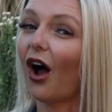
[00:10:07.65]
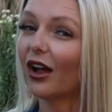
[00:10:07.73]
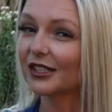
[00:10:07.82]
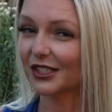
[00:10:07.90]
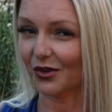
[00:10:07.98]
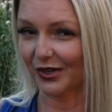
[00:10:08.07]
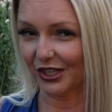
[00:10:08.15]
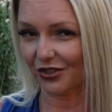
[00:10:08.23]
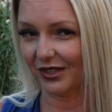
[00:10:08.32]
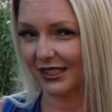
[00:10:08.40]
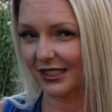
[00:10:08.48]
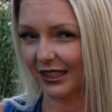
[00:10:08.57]
Also
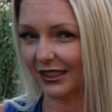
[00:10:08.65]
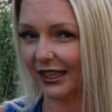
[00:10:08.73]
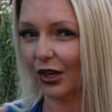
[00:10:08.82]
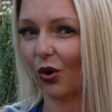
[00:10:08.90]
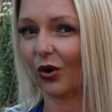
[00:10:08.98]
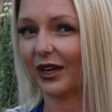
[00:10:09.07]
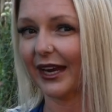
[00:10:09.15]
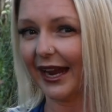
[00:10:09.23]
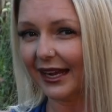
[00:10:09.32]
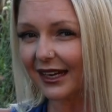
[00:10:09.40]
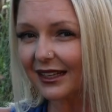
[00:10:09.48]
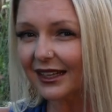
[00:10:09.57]
interestingly,
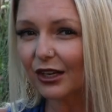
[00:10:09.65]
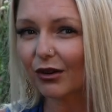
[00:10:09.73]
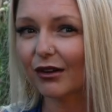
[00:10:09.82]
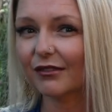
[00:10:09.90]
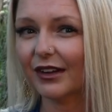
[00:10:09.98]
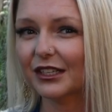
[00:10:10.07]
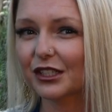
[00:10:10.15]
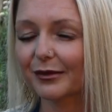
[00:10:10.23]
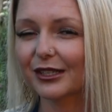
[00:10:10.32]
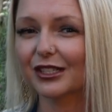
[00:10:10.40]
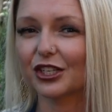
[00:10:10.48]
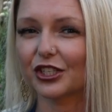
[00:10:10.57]
organically grown
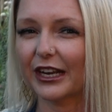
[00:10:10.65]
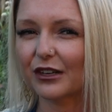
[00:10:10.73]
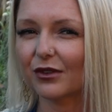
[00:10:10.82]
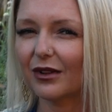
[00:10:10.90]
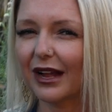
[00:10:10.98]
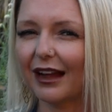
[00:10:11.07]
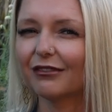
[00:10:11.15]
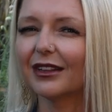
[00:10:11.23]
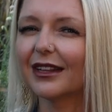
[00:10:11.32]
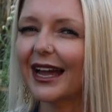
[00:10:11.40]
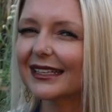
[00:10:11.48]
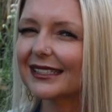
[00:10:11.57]
vegetables in general have
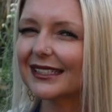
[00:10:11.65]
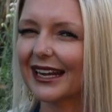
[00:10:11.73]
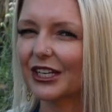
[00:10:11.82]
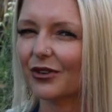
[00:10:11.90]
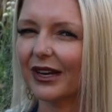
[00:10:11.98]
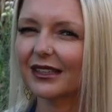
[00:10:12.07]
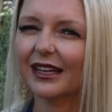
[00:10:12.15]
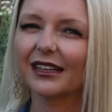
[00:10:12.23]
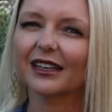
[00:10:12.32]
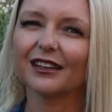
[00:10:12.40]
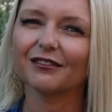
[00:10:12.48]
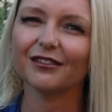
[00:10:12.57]
less nitrate than
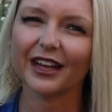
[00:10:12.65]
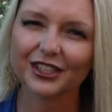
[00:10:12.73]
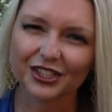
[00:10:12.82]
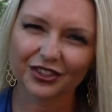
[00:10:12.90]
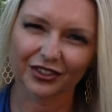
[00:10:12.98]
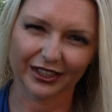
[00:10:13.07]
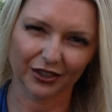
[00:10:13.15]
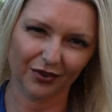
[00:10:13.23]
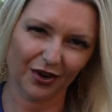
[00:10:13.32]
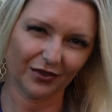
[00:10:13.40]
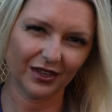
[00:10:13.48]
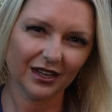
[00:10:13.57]
conventionally
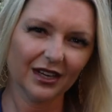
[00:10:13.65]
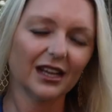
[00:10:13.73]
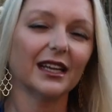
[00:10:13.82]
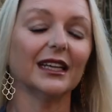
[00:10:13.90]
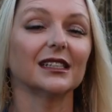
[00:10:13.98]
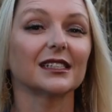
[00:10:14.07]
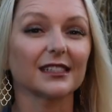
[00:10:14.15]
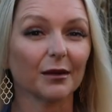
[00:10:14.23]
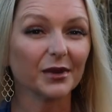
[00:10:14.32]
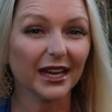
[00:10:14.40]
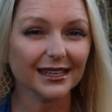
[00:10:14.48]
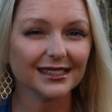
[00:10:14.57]
grown, in
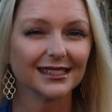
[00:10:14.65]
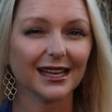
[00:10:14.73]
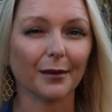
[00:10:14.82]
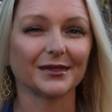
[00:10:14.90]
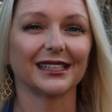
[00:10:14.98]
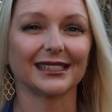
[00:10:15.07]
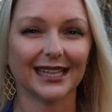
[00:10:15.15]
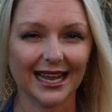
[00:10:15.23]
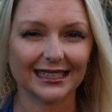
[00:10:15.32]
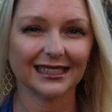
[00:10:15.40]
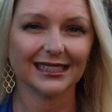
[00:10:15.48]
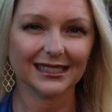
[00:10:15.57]
some cases up to
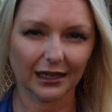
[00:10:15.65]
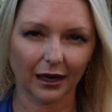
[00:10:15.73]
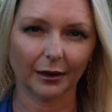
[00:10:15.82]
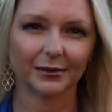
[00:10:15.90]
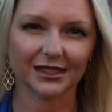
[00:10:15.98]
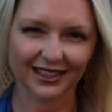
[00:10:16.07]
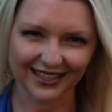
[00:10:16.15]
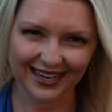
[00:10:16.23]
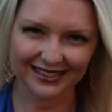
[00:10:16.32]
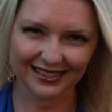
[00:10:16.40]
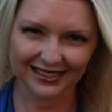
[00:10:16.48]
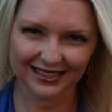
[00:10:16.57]
ten times
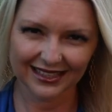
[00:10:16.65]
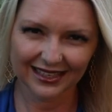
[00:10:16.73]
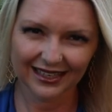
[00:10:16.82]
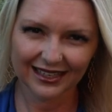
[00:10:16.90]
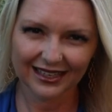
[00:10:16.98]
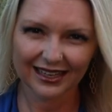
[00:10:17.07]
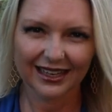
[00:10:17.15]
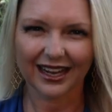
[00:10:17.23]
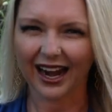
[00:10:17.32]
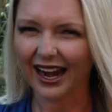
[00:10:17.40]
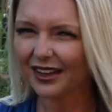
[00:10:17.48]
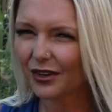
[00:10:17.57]
less.
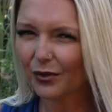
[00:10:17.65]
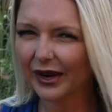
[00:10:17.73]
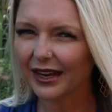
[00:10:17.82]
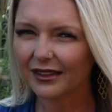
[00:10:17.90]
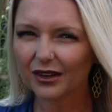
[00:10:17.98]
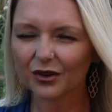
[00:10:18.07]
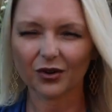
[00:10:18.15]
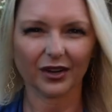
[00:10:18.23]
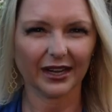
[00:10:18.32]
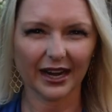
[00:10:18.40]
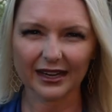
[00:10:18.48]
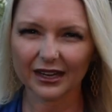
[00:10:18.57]
Either way though,
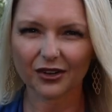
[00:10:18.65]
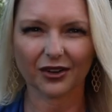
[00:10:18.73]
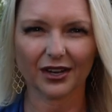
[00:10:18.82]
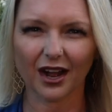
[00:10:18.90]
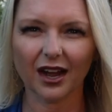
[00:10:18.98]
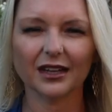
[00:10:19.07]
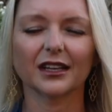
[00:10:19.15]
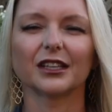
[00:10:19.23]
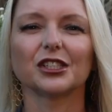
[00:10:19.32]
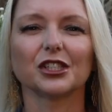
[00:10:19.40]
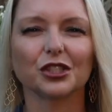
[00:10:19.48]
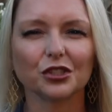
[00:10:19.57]
organic or not,
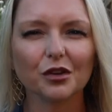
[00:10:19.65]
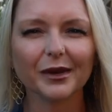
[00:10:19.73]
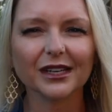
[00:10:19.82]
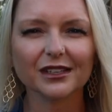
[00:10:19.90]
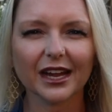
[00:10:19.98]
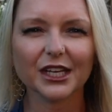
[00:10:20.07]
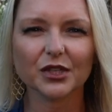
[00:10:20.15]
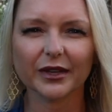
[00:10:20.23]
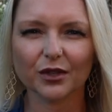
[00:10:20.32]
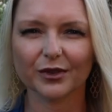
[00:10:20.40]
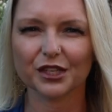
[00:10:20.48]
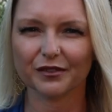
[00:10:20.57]
consuming
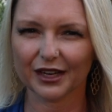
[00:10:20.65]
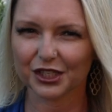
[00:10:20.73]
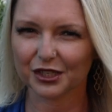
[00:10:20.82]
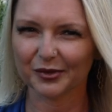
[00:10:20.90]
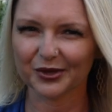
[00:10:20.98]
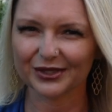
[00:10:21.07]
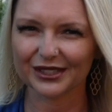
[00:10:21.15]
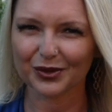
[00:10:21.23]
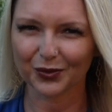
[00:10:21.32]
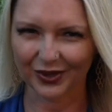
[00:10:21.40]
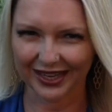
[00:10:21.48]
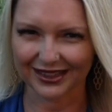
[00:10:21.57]
nitrate-rich vegetables
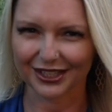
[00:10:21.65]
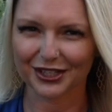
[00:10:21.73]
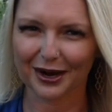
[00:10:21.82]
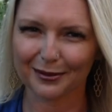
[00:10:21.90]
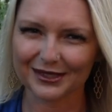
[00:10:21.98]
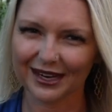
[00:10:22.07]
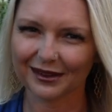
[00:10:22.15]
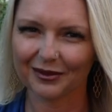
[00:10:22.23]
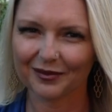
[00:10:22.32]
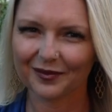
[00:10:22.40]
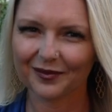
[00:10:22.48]
will get the job done.